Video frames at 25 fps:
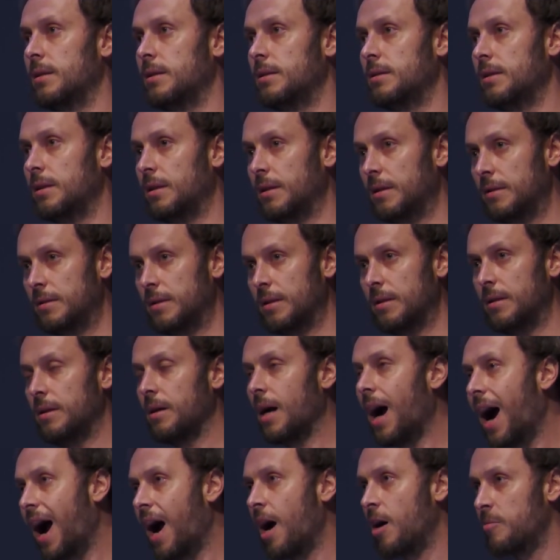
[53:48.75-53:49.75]
the, the
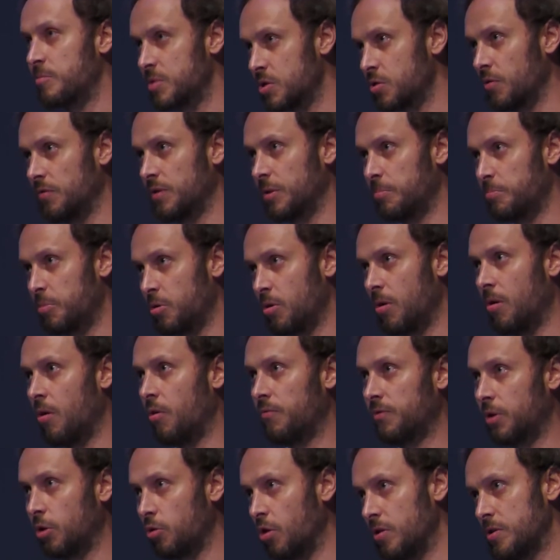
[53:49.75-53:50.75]
harms of the, pro
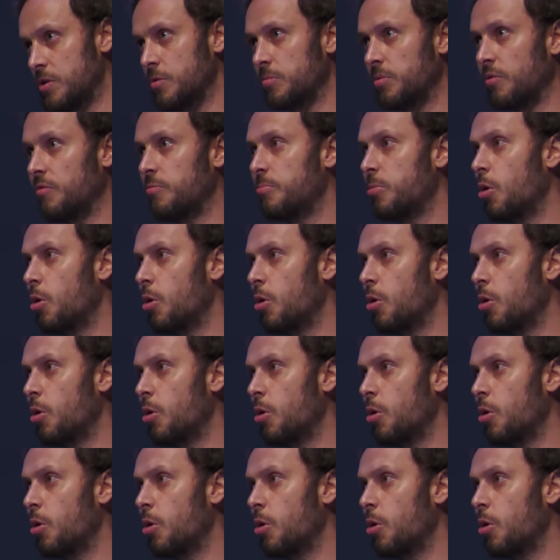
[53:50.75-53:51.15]
of the concept of